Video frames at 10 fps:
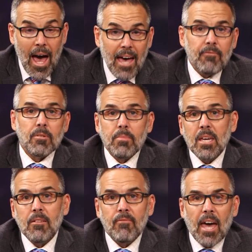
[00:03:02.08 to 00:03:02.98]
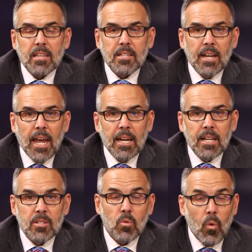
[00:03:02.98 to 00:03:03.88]
for being vaccinated
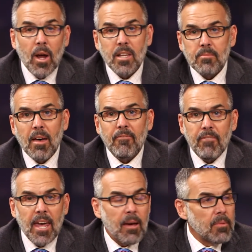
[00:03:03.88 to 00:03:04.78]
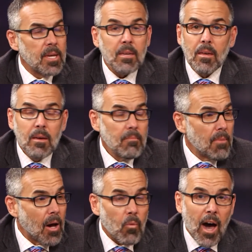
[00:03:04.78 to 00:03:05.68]
is my family,
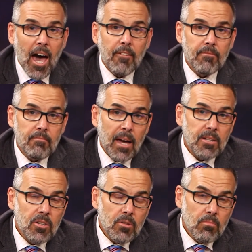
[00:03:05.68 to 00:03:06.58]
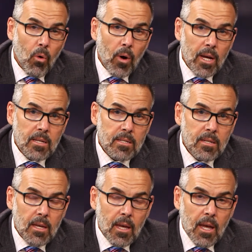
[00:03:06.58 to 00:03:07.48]
my wife, my two boys,
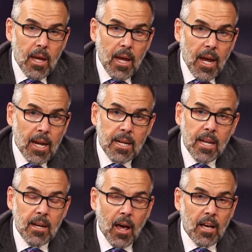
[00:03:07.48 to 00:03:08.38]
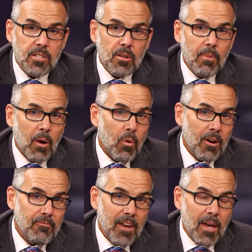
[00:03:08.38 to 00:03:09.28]
and then also my work
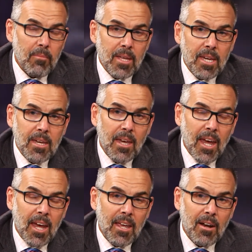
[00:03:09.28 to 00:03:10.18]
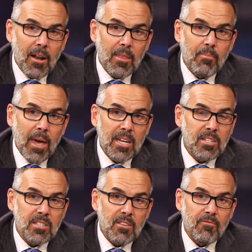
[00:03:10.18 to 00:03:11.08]
family and the
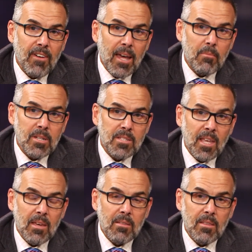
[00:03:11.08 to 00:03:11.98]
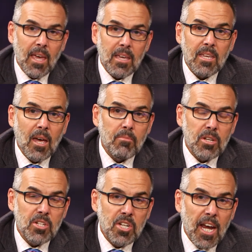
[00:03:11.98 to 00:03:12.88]
patients and families that come to
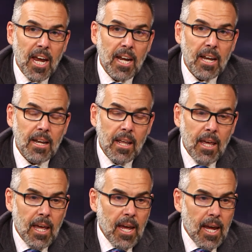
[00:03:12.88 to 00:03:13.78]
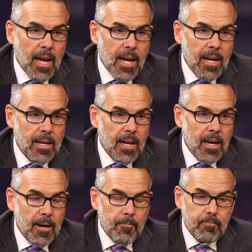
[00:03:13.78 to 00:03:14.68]
Shannon. And
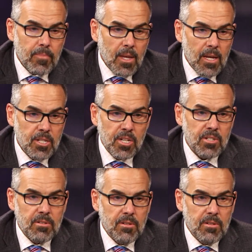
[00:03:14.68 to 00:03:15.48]
just